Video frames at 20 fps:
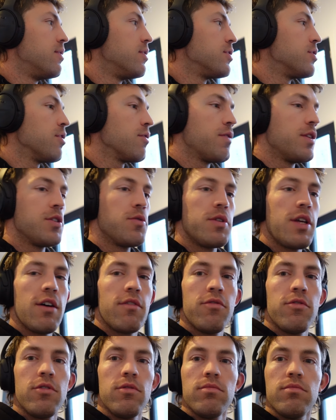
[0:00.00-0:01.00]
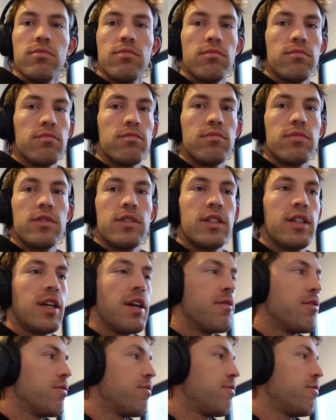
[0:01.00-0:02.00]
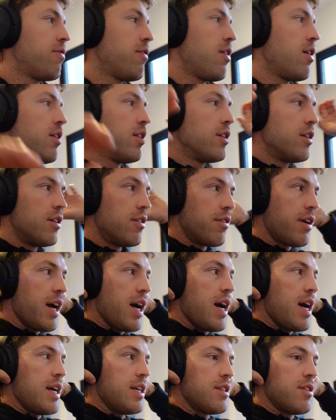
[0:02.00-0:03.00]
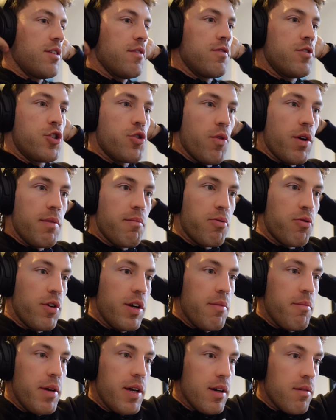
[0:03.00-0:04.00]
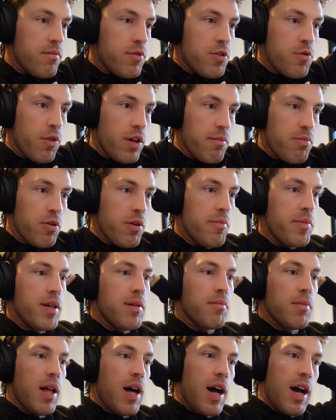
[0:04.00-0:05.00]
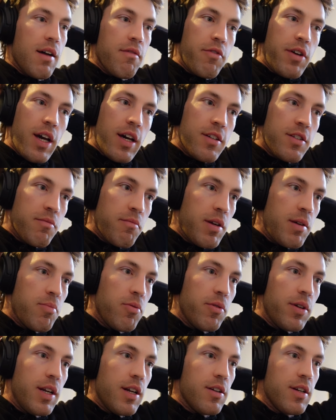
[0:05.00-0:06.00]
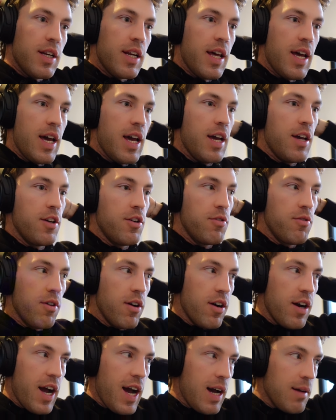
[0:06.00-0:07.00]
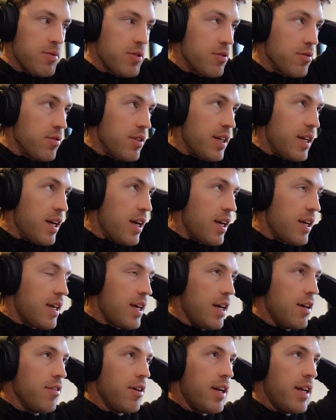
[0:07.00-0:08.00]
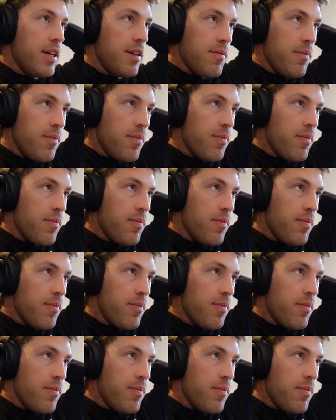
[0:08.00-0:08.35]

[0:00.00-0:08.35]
So if this was helpful, give a follow, guys. Join Premium Live. We got some people in here today who are absolutely killing it.